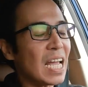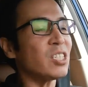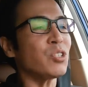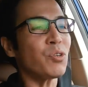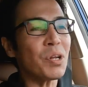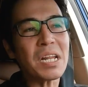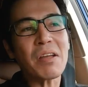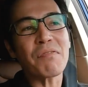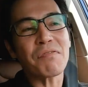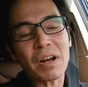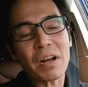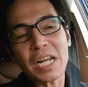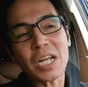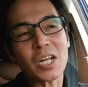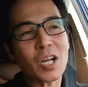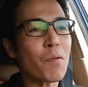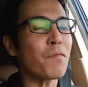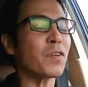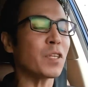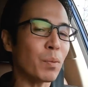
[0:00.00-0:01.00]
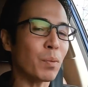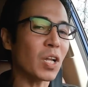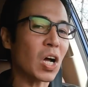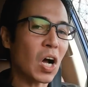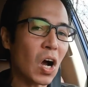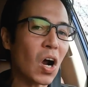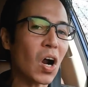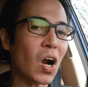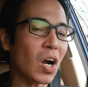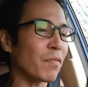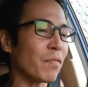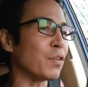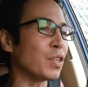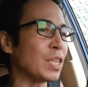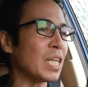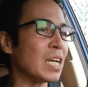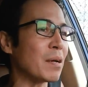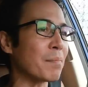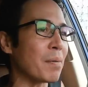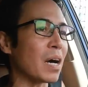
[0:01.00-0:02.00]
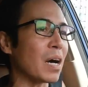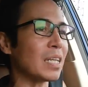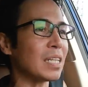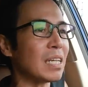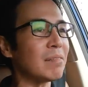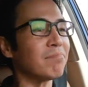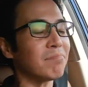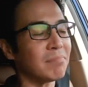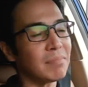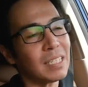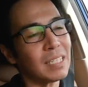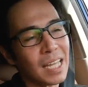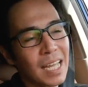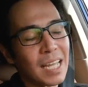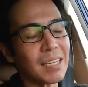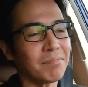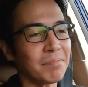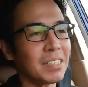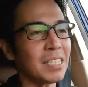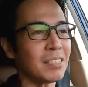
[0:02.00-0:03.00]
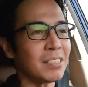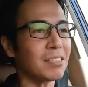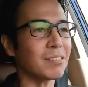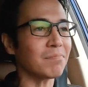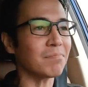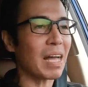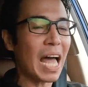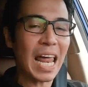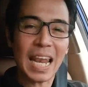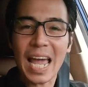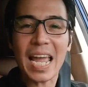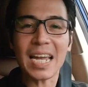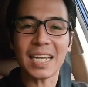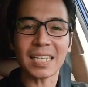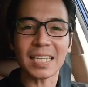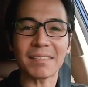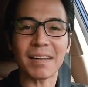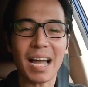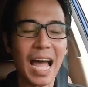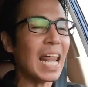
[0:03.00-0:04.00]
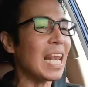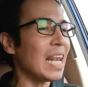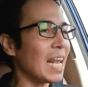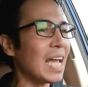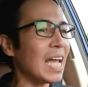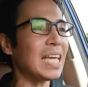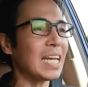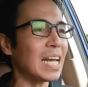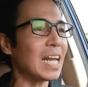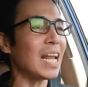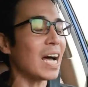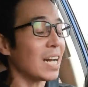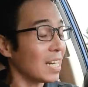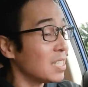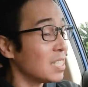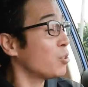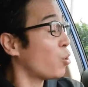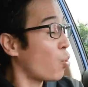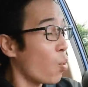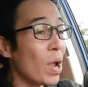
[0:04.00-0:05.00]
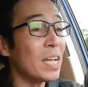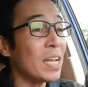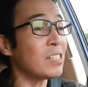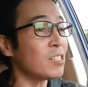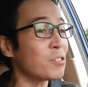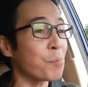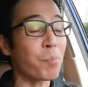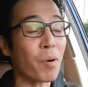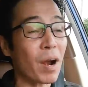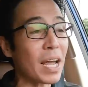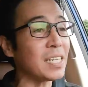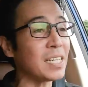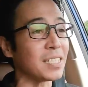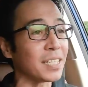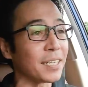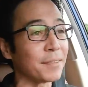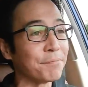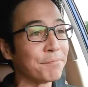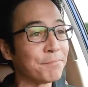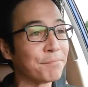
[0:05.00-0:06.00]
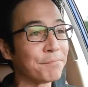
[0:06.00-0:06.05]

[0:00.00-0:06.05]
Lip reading: It's really a very comfortable car if you think about it, and yeah, I like it. I like it a lot. It's quite surprising.